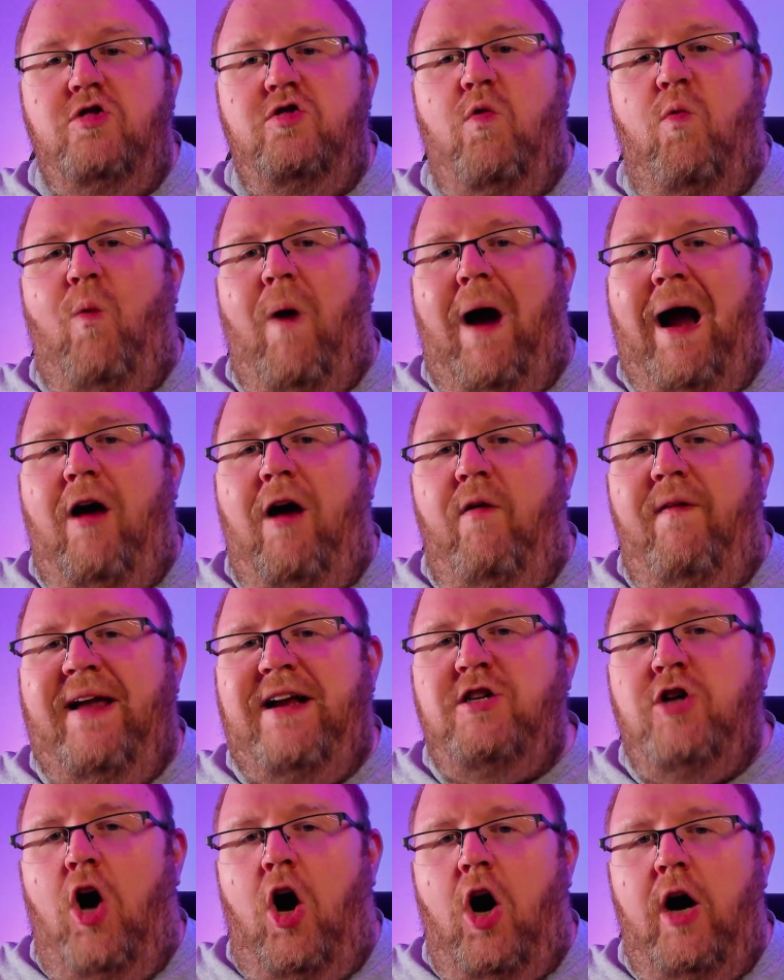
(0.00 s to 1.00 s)
So, why are
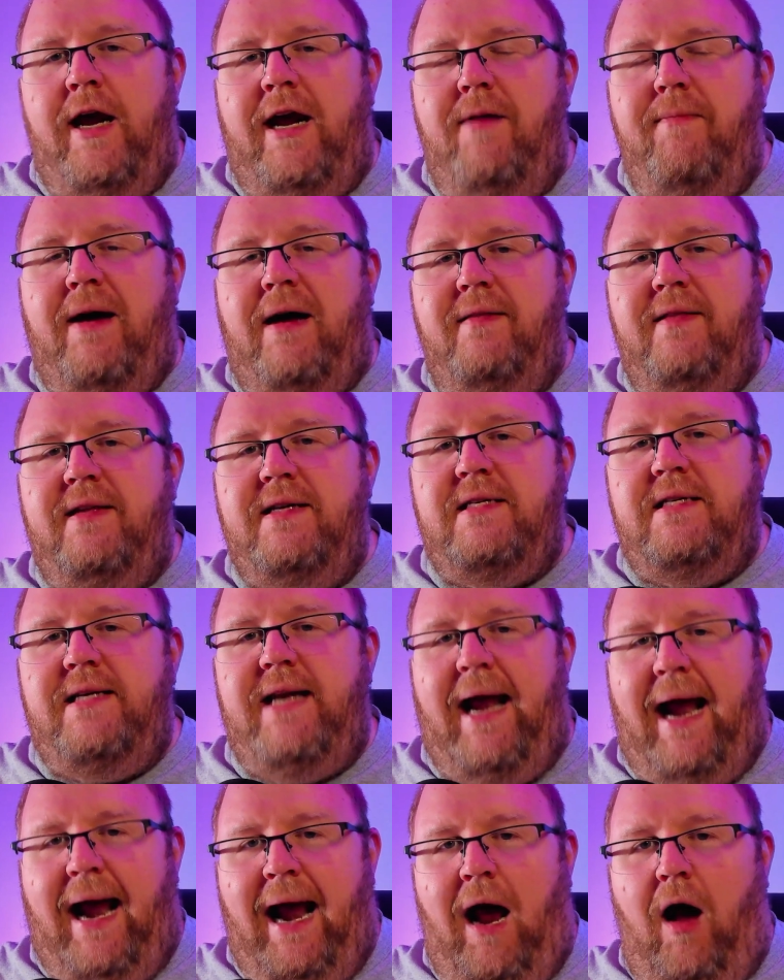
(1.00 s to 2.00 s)
they talking about
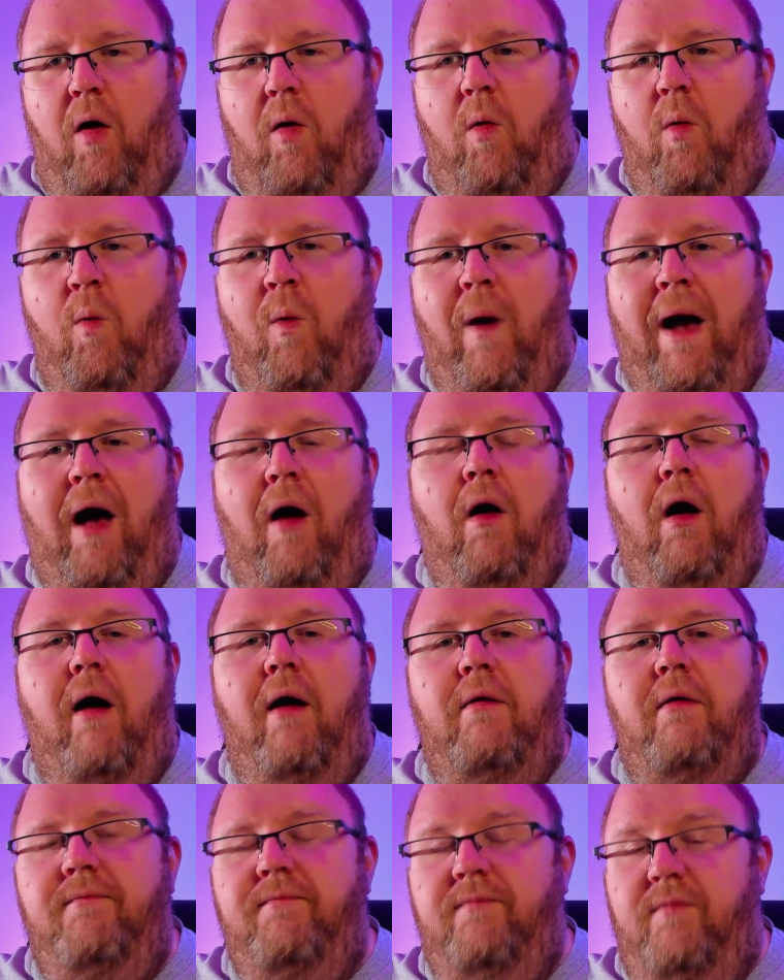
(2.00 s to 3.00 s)
this now?
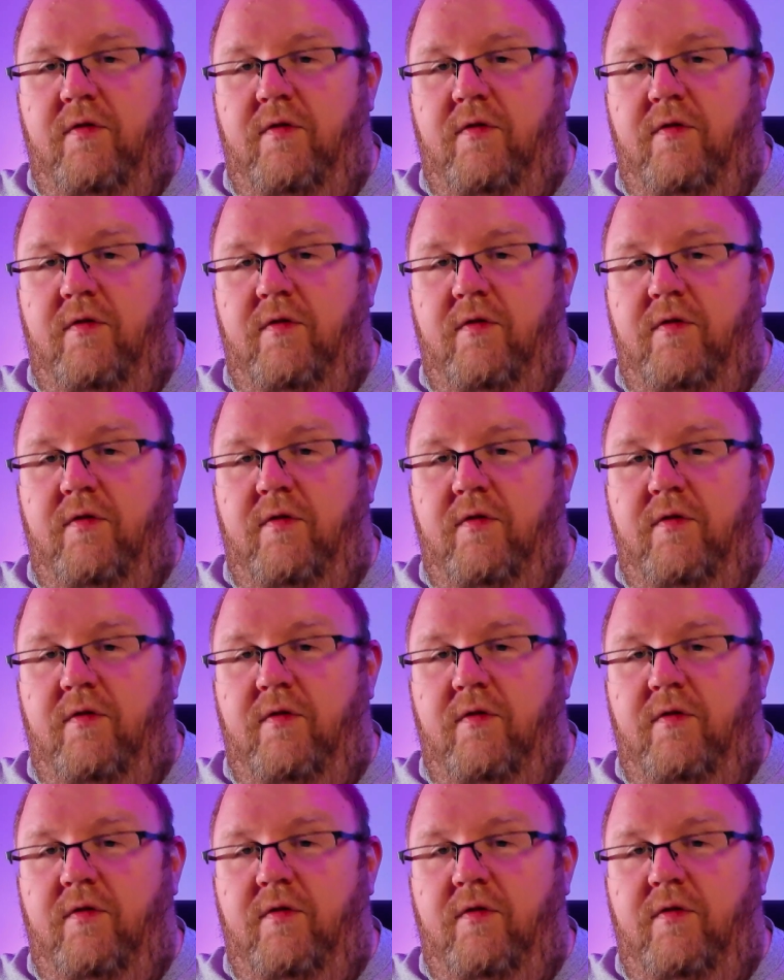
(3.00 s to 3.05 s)
Well,